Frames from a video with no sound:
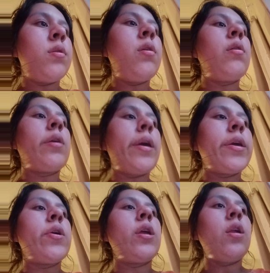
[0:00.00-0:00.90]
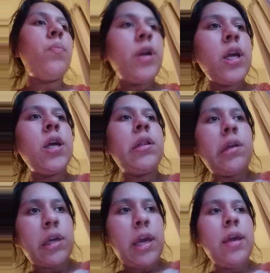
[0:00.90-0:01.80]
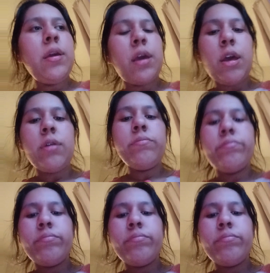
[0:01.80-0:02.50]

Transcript: Okay, you guys are pretty good looking, yeah.